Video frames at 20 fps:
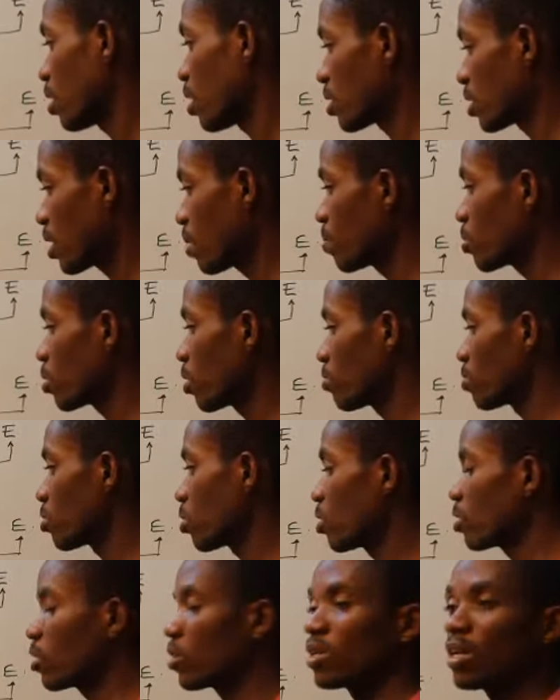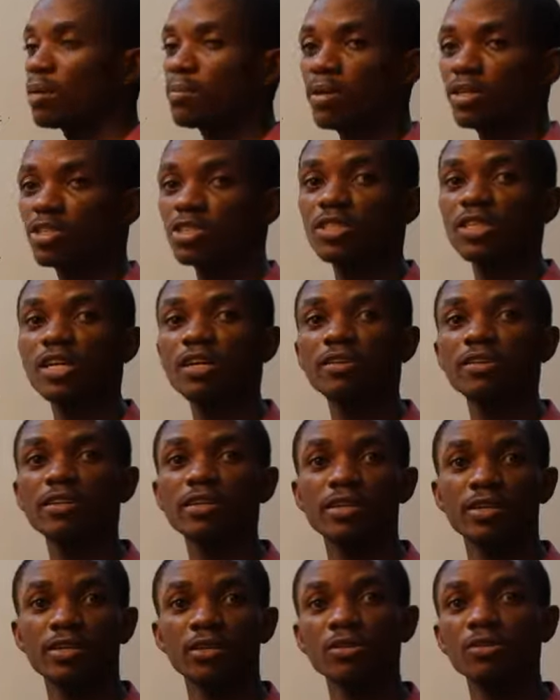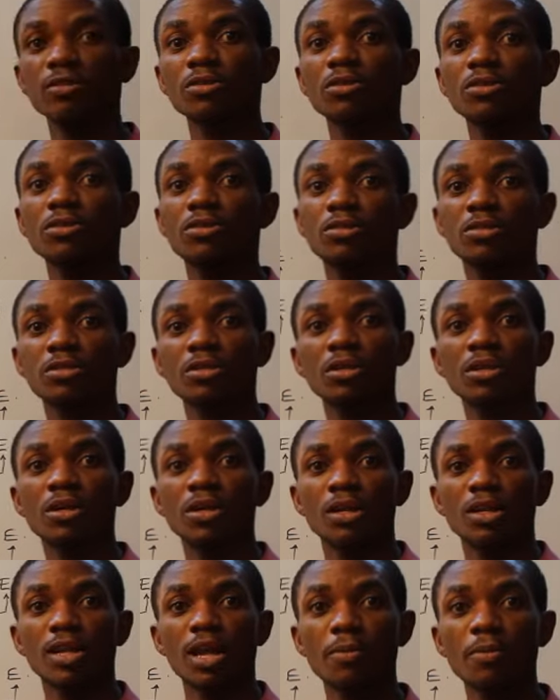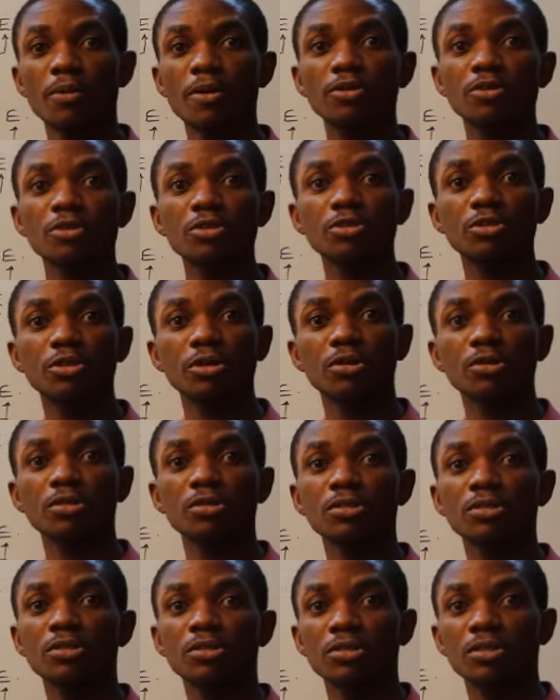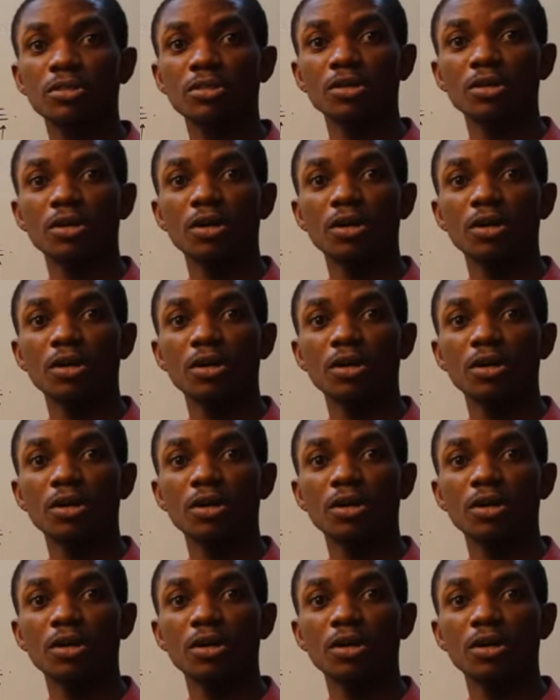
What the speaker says: examples of third order machinery includes laboratory tongs,